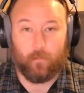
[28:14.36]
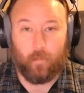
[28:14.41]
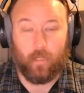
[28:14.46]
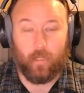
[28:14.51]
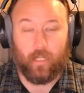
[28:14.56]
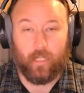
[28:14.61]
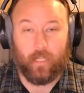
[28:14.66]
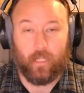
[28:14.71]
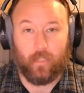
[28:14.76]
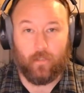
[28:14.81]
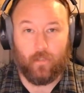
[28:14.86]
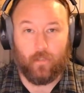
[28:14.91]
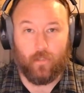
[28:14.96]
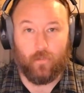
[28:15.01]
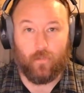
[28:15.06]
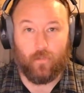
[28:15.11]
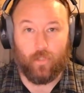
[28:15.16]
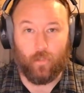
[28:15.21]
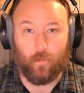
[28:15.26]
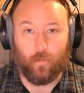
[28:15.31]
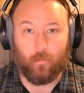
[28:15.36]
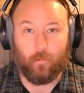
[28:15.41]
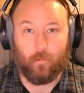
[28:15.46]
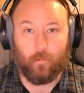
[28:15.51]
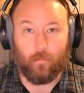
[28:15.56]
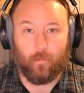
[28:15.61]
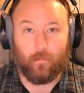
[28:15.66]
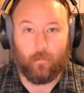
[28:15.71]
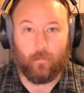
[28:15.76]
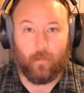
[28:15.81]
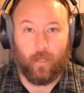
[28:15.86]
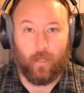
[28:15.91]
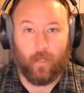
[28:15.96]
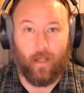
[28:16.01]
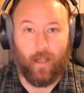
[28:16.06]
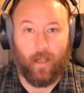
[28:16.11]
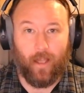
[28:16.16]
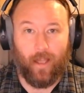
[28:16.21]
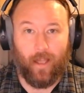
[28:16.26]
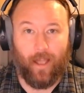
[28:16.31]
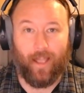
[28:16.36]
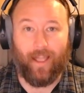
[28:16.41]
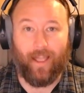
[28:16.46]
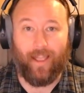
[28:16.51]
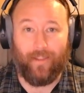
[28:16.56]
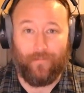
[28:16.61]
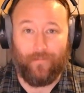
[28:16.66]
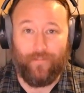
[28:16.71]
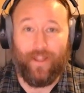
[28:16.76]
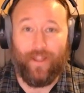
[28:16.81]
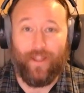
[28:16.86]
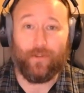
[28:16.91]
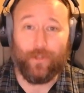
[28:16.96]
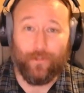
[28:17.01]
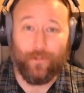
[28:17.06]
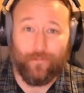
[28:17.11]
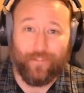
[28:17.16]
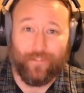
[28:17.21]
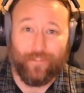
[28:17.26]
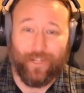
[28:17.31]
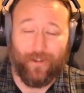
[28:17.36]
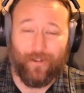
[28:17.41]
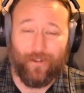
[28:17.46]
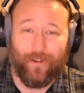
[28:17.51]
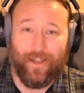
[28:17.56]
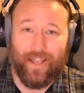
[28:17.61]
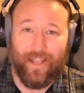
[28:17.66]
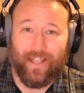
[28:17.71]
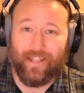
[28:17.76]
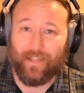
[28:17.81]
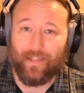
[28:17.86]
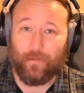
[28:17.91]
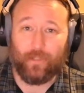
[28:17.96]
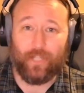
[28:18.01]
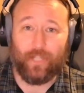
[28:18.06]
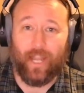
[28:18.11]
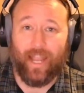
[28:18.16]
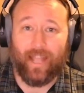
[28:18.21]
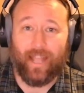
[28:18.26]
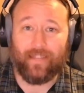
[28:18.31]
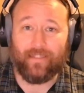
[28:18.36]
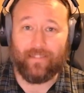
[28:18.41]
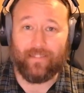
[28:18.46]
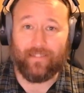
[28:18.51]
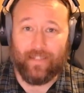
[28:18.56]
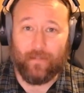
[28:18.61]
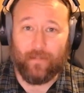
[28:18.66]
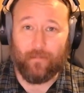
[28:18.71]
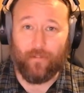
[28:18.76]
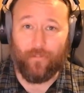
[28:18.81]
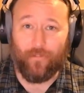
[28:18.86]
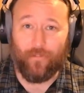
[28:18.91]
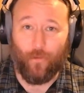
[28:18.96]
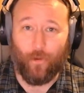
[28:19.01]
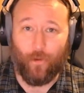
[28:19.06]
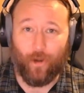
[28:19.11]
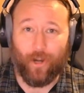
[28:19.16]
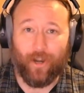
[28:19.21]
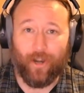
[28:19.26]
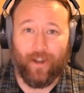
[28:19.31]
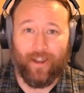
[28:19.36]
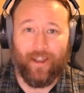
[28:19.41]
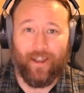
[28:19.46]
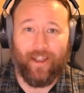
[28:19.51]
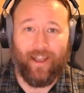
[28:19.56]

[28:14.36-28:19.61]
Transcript: putting it in YouTube, I found your video, which I hadn't seen before,